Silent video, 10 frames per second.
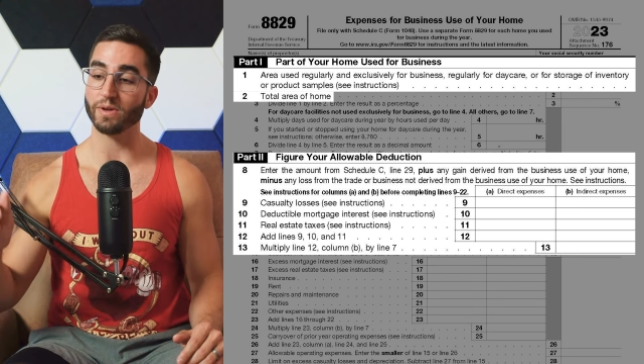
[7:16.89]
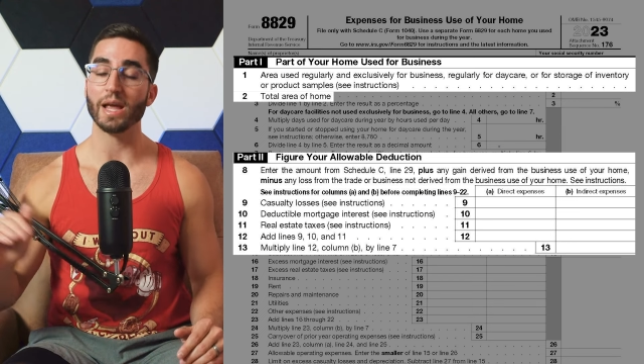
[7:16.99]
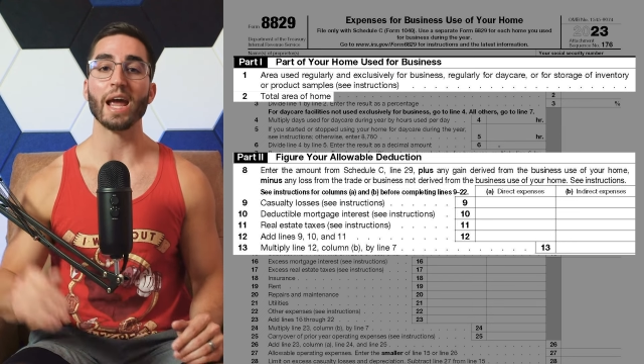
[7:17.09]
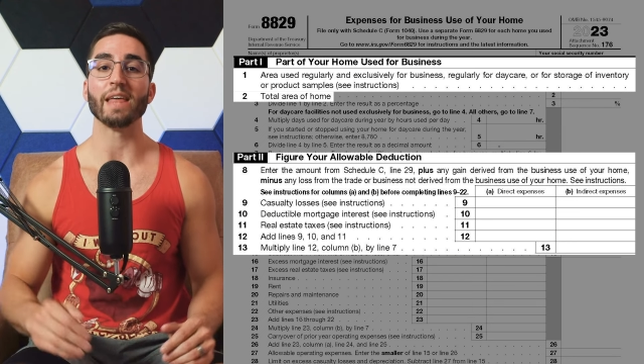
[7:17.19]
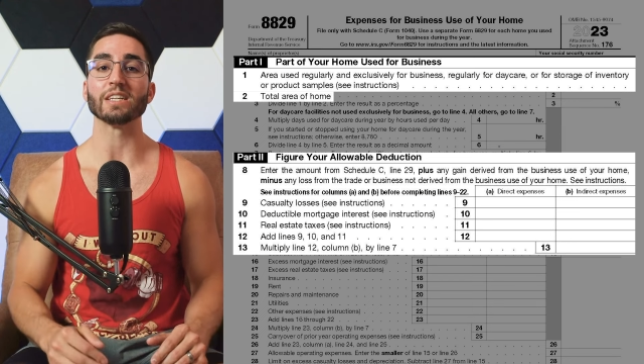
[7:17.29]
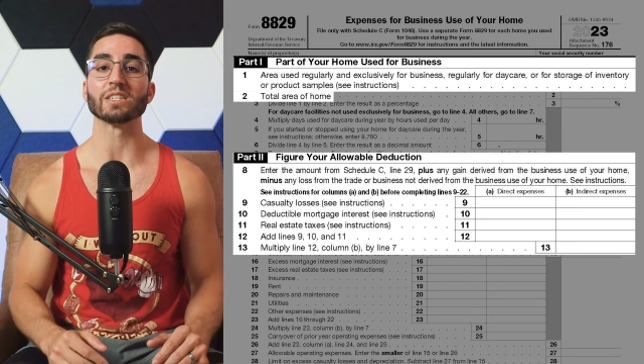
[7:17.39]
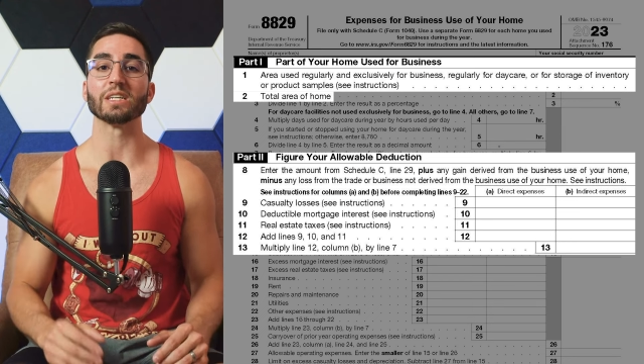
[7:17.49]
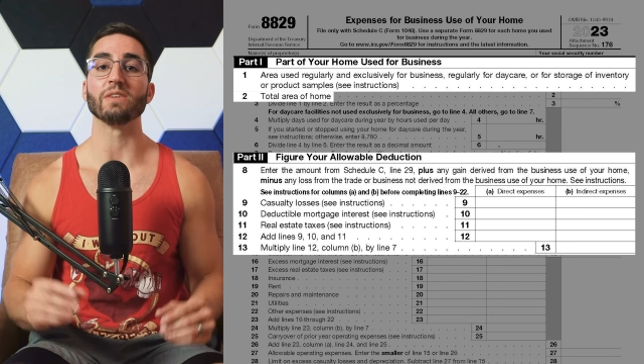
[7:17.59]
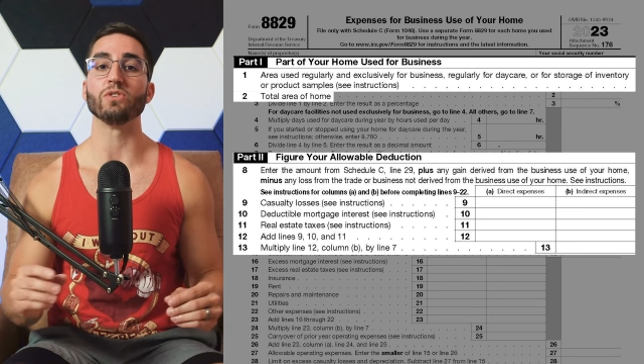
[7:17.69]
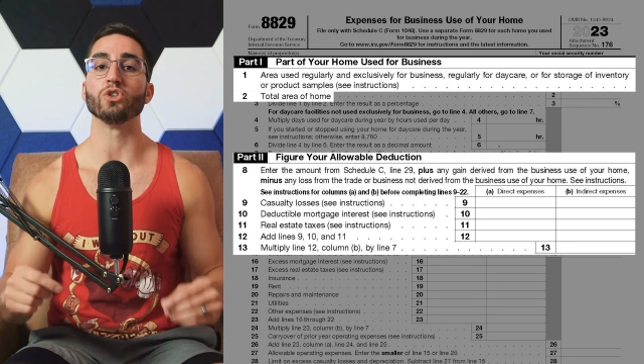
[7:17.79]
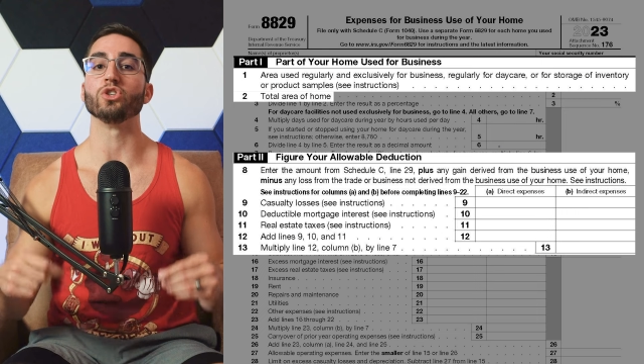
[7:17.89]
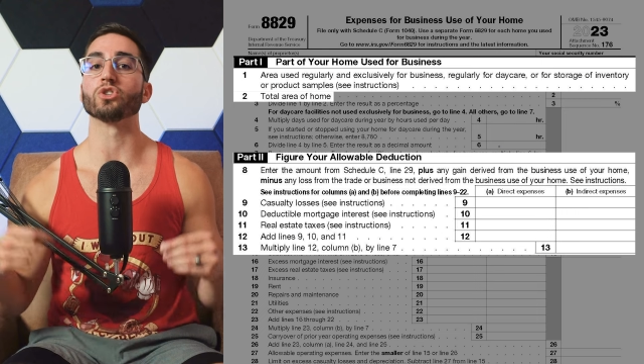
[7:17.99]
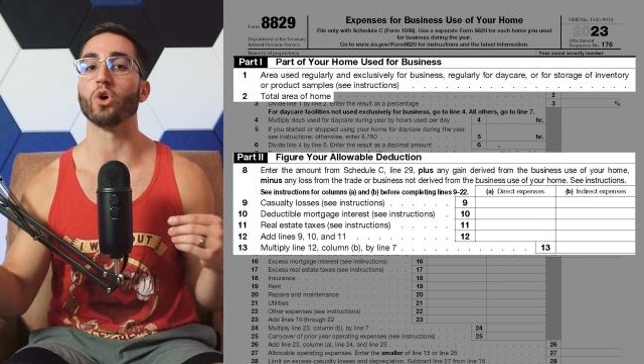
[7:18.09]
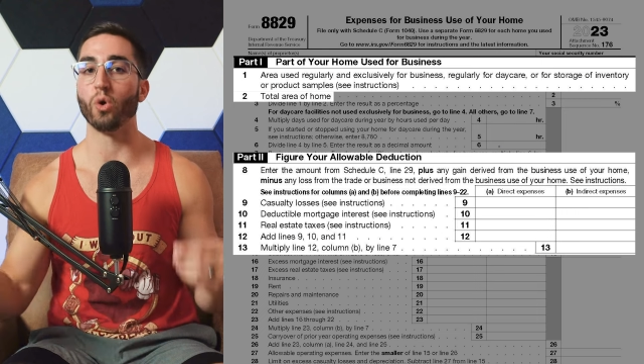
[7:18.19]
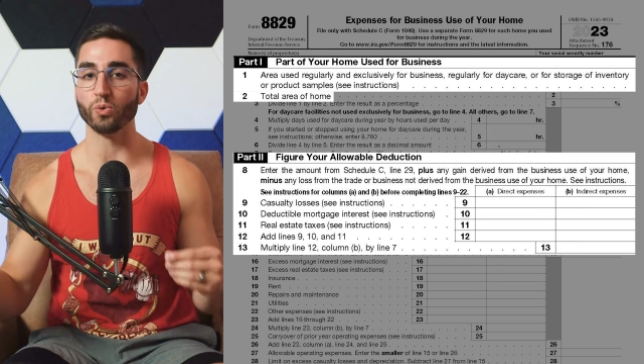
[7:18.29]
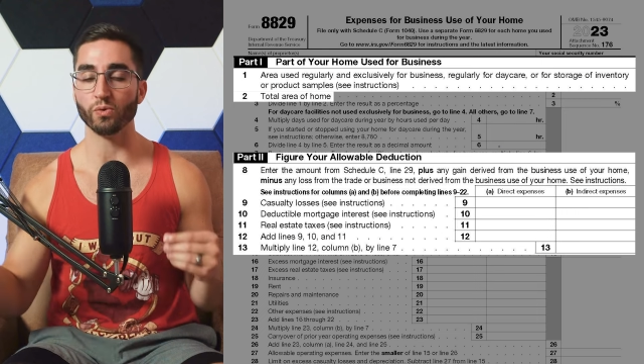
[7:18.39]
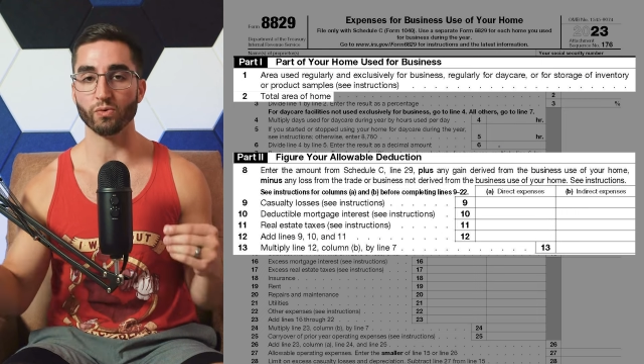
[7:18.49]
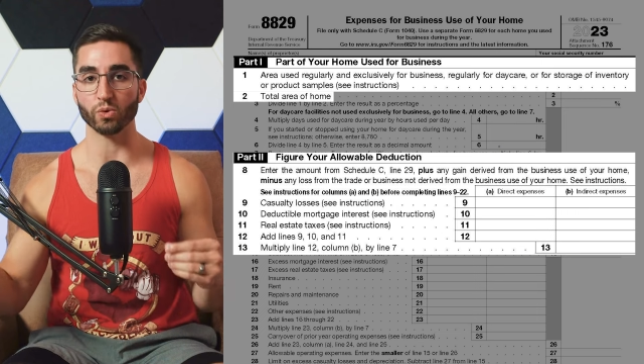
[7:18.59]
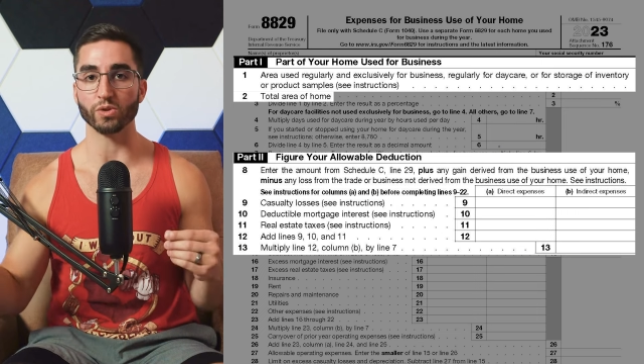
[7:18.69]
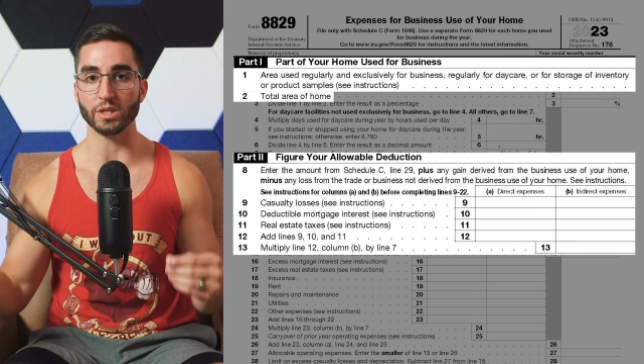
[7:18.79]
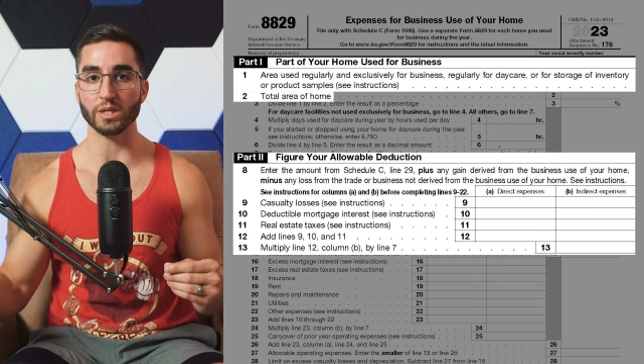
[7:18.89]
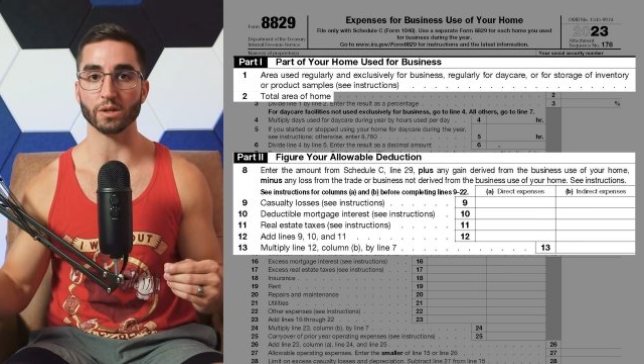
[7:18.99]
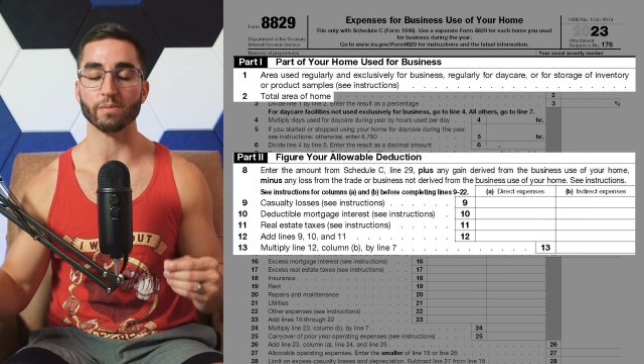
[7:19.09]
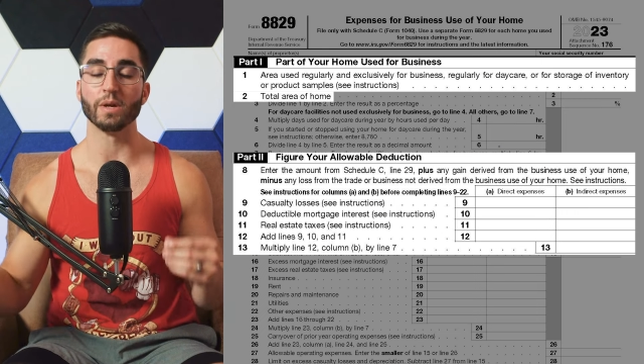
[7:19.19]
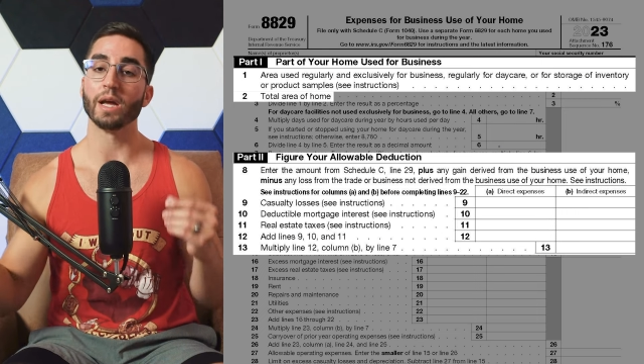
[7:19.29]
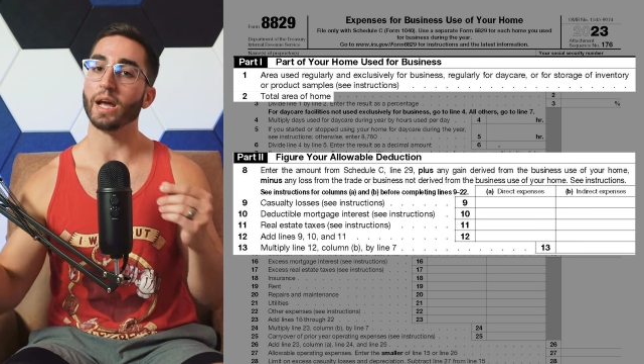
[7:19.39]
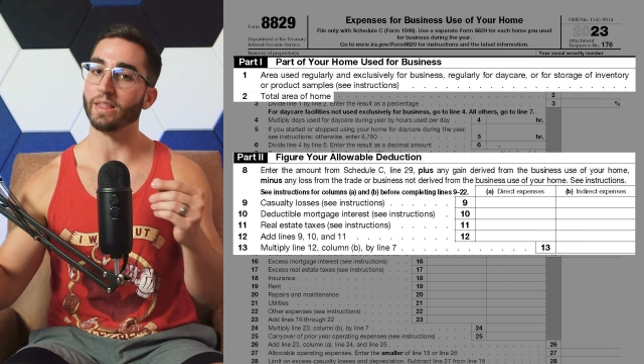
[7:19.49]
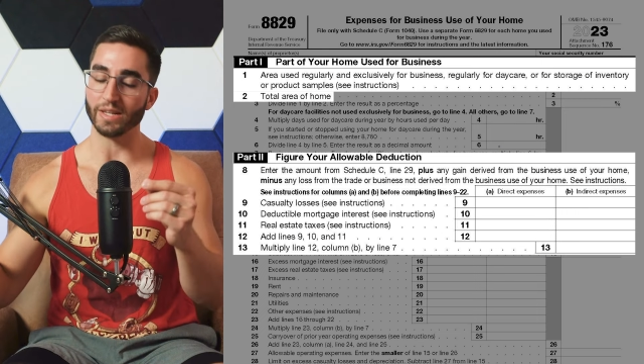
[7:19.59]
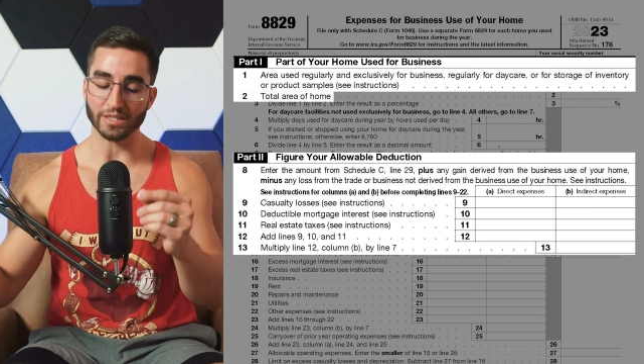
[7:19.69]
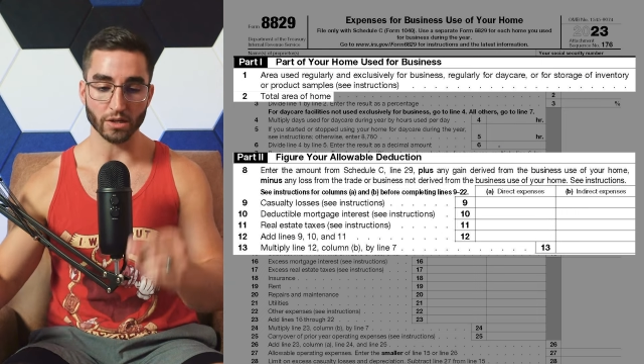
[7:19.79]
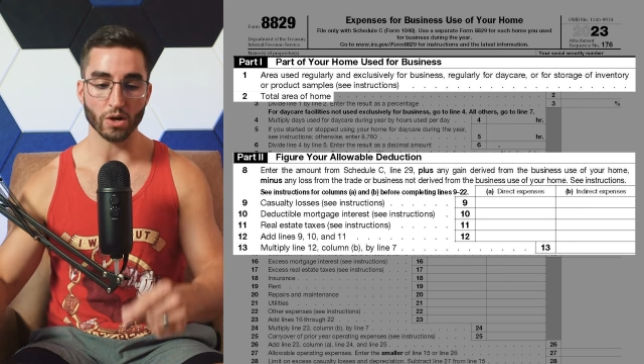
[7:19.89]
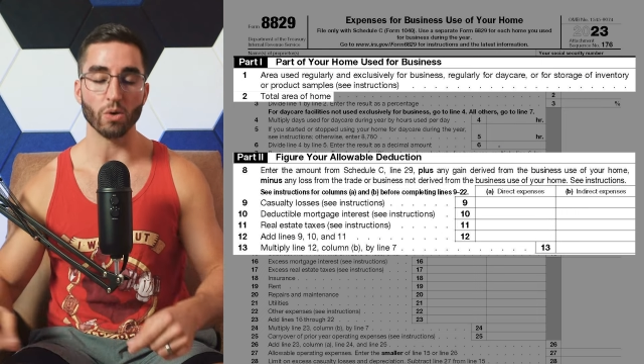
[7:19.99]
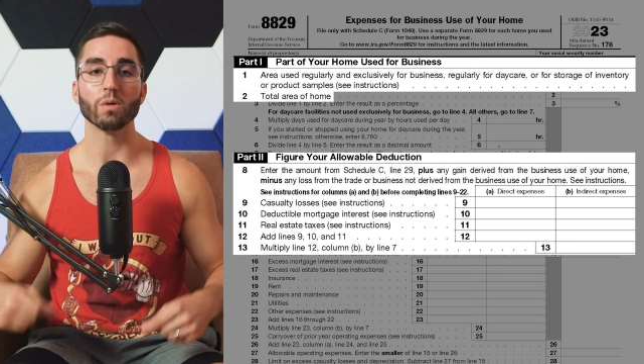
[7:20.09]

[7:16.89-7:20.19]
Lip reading: And that's going to give you your total for the year. And then that's going to go